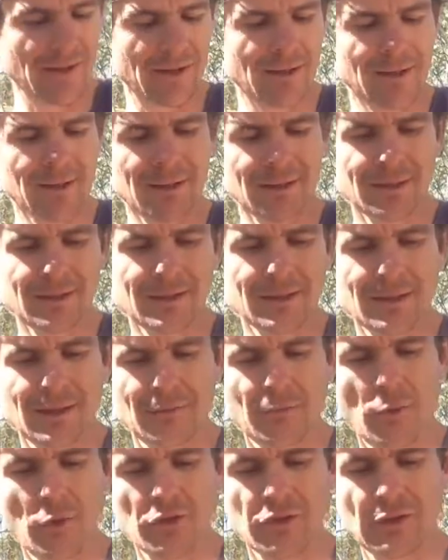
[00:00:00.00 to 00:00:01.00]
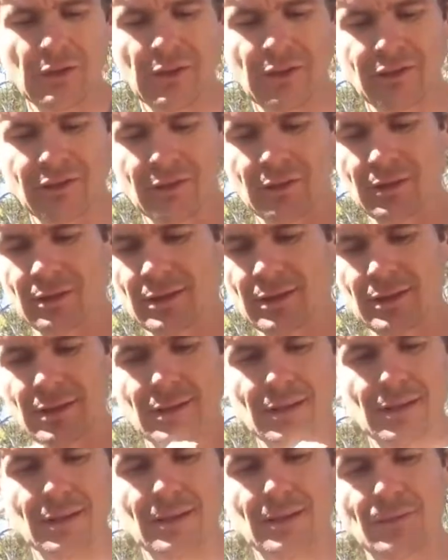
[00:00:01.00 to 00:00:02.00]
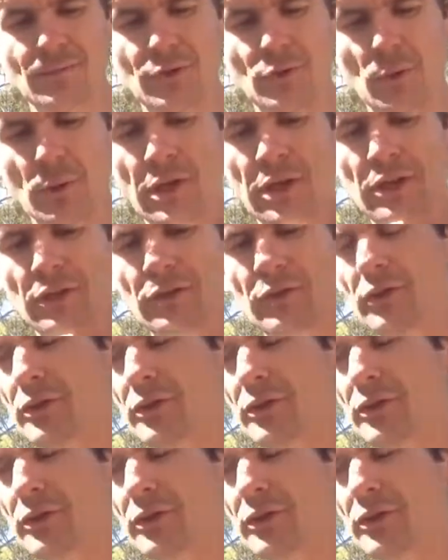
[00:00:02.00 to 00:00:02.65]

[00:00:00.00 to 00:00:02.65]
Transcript: they? Unfortunately, so do what you can